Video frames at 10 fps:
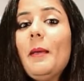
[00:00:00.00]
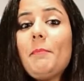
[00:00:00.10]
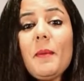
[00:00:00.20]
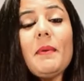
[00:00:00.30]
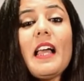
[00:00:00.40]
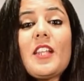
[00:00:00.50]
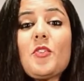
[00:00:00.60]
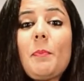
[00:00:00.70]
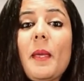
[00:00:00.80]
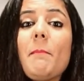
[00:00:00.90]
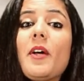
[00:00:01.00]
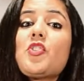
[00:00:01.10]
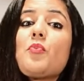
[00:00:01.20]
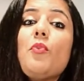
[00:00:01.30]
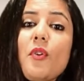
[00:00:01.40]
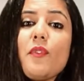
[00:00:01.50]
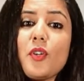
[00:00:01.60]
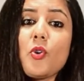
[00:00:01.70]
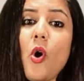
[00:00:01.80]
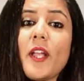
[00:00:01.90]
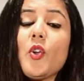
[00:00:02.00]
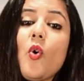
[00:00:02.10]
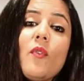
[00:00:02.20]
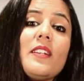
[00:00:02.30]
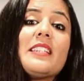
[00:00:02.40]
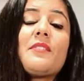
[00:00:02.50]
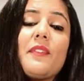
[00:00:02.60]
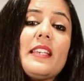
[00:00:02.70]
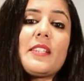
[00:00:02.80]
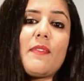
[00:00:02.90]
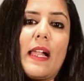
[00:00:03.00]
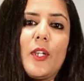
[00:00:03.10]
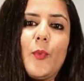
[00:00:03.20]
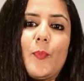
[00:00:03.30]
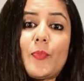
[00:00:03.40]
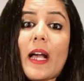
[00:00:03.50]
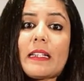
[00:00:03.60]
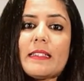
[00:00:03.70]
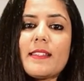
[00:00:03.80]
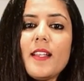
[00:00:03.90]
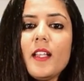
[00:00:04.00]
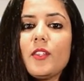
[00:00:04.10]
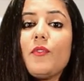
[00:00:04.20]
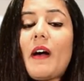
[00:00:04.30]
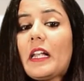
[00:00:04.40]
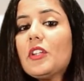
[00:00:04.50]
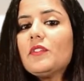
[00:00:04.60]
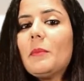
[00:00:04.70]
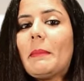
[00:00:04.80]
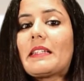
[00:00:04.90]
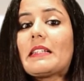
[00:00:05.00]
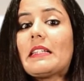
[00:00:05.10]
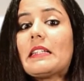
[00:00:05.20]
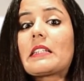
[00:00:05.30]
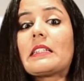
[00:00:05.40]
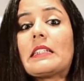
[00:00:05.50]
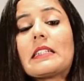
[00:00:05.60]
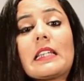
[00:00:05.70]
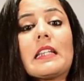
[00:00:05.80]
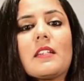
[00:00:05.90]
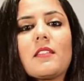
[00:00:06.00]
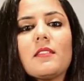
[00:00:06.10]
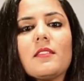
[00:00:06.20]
People had to pay much more for a coin over its face value, that is, the value of the metal it contained.